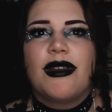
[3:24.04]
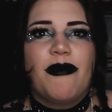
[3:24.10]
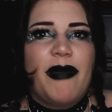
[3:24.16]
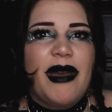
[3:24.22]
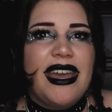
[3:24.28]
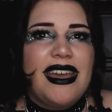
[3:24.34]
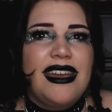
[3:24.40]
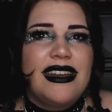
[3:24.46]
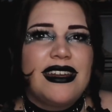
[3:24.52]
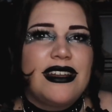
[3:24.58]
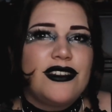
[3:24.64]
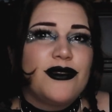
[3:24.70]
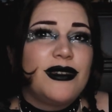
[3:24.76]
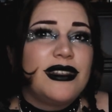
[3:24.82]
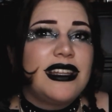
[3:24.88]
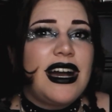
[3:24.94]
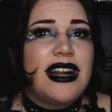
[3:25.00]
can paint and
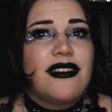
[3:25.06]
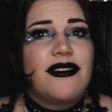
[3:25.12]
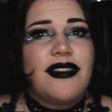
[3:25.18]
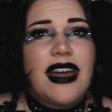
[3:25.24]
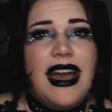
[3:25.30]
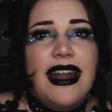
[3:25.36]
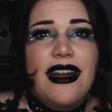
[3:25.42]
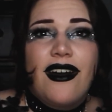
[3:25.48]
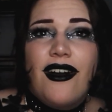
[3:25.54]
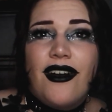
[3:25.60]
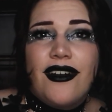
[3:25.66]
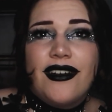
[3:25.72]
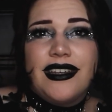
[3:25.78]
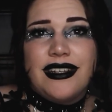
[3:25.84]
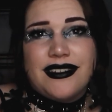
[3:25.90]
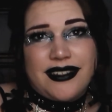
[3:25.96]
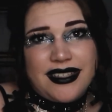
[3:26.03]
do a lot of that
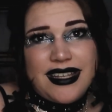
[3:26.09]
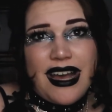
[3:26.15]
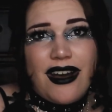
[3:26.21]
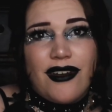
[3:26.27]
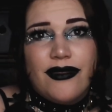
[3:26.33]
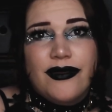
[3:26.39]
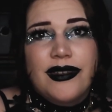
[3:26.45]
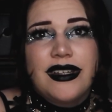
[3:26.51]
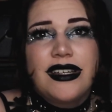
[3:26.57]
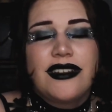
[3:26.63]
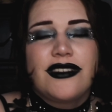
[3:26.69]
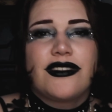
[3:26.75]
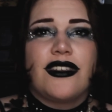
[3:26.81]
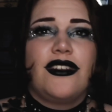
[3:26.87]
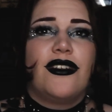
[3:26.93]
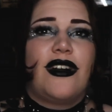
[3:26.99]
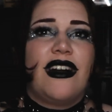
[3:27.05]
all yourself.
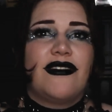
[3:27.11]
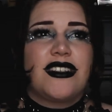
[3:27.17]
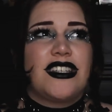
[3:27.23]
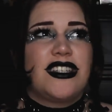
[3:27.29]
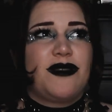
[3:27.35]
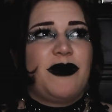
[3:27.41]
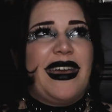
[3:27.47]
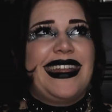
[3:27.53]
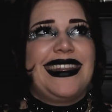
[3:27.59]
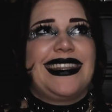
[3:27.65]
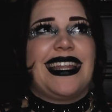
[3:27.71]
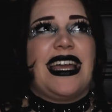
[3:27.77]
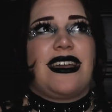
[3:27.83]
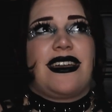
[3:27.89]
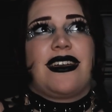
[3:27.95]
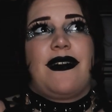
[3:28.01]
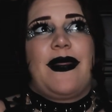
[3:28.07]
So you don't have to spend
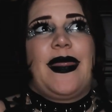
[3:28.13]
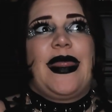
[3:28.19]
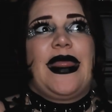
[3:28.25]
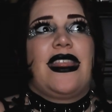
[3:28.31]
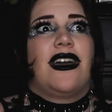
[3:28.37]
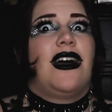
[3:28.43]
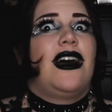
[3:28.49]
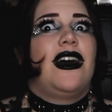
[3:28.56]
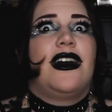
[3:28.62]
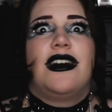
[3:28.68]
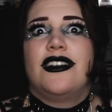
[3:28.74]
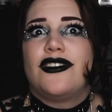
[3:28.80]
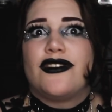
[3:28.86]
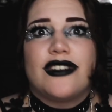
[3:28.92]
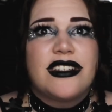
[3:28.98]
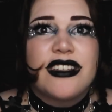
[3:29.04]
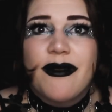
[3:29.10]
like
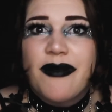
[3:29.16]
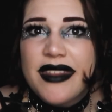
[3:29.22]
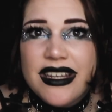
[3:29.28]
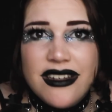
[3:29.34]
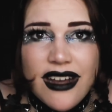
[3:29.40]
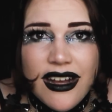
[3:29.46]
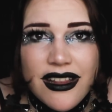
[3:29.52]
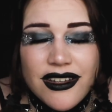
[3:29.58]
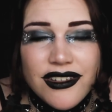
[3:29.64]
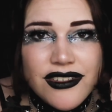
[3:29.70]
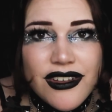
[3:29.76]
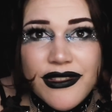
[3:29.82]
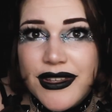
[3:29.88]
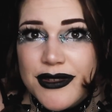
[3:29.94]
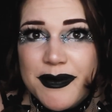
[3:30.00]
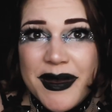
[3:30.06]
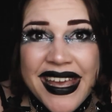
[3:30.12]
$100-something
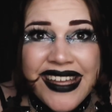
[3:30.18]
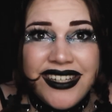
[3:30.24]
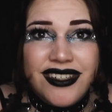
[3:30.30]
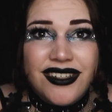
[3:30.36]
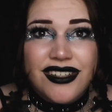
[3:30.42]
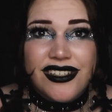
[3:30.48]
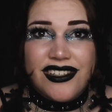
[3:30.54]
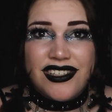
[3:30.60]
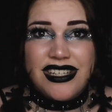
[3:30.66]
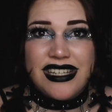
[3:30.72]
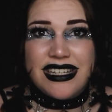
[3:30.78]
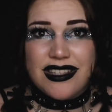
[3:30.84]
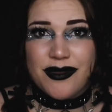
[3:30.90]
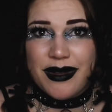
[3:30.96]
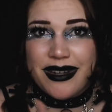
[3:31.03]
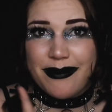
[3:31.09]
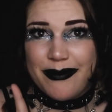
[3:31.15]
on those painted on
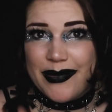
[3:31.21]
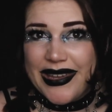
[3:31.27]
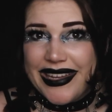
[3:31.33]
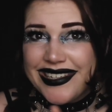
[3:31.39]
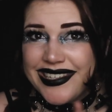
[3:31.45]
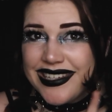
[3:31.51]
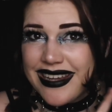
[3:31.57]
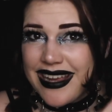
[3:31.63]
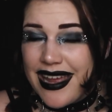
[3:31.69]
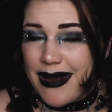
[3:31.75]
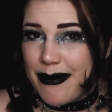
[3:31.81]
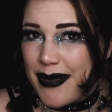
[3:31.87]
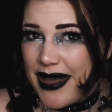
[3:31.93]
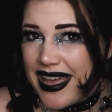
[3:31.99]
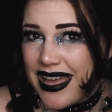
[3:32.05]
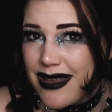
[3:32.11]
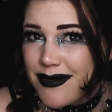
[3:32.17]
jeans. When bitch and
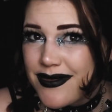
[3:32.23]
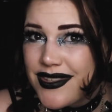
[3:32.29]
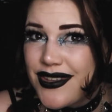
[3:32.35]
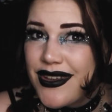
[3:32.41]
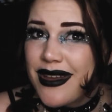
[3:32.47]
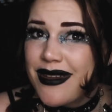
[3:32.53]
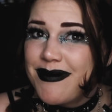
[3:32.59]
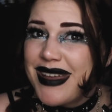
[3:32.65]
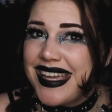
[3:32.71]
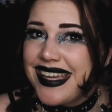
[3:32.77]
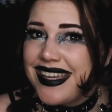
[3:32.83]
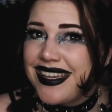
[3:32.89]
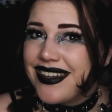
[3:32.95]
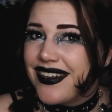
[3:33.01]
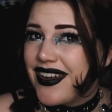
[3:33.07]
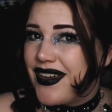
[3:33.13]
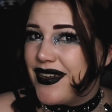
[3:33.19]
babes, you can make it
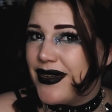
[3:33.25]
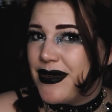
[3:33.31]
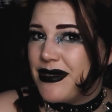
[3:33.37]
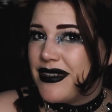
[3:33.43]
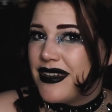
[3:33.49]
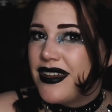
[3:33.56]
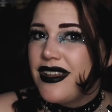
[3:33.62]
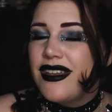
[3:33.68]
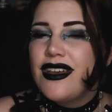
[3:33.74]
your own